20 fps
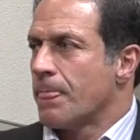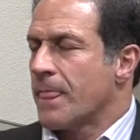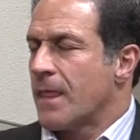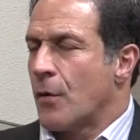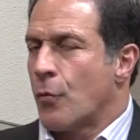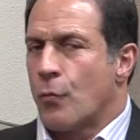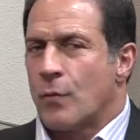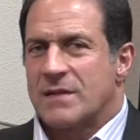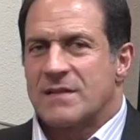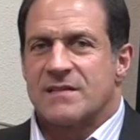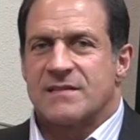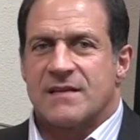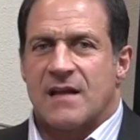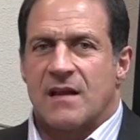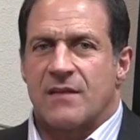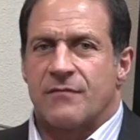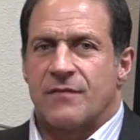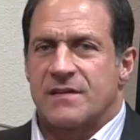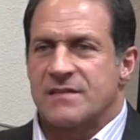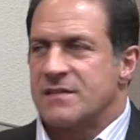or what the side
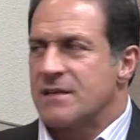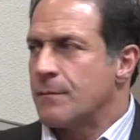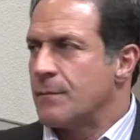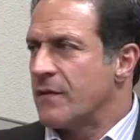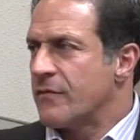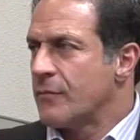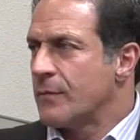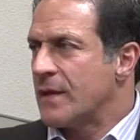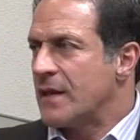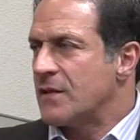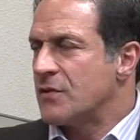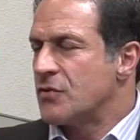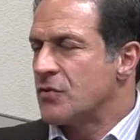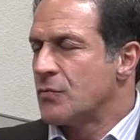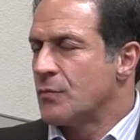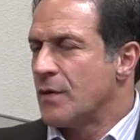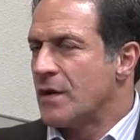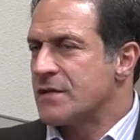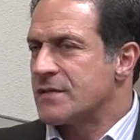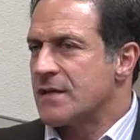effects can be from getting too
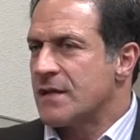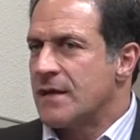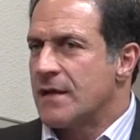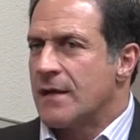much.